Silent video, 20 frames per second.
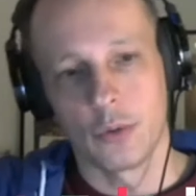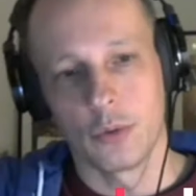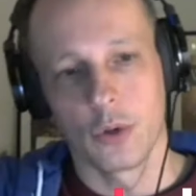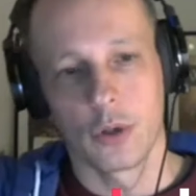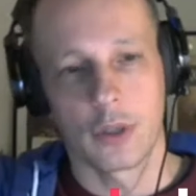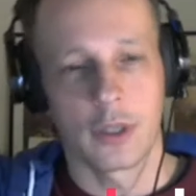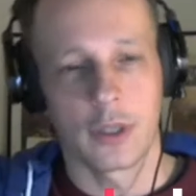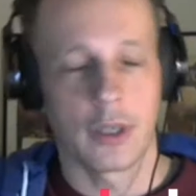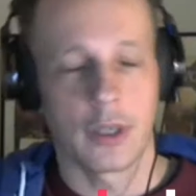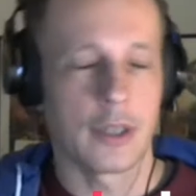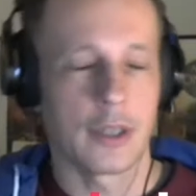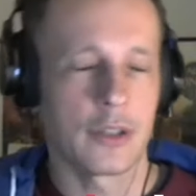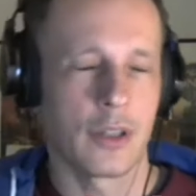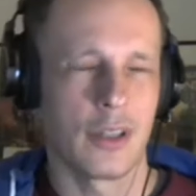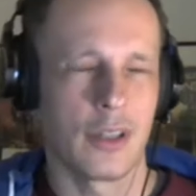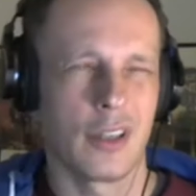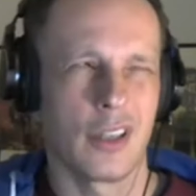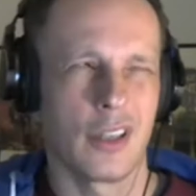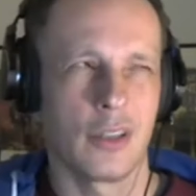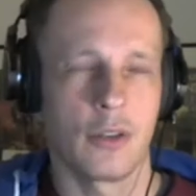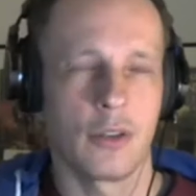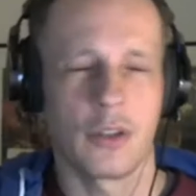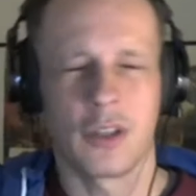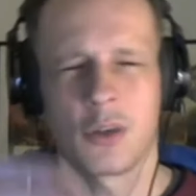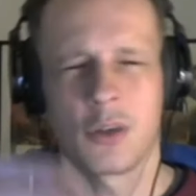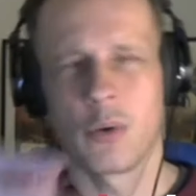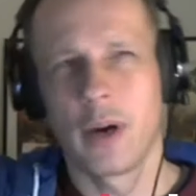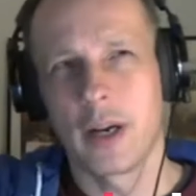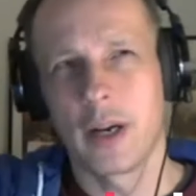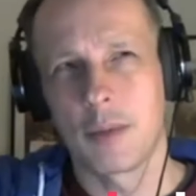or got
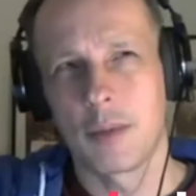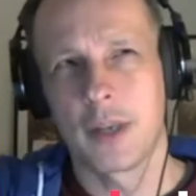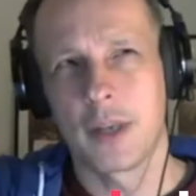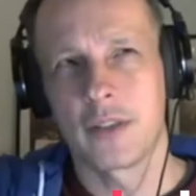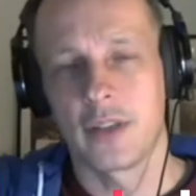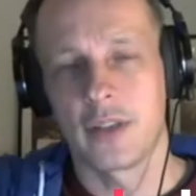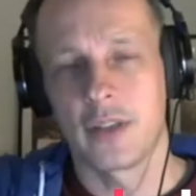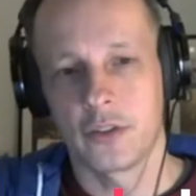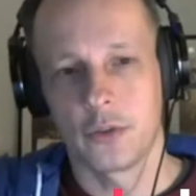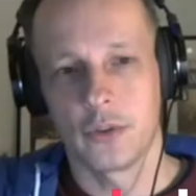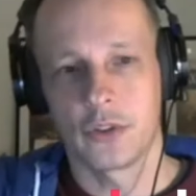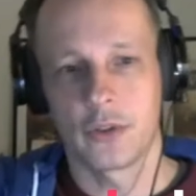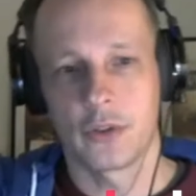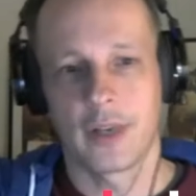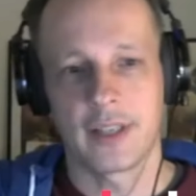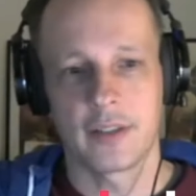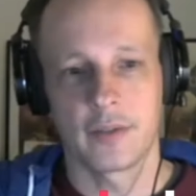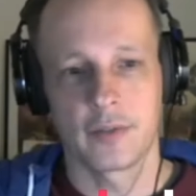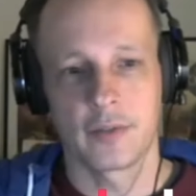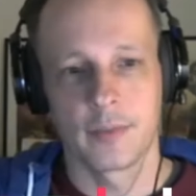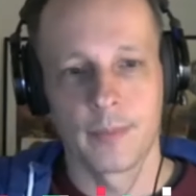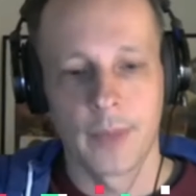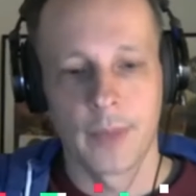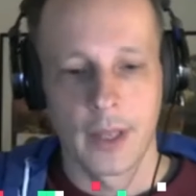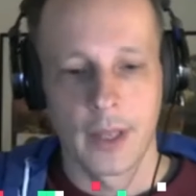acquired by Take-Two Interactive.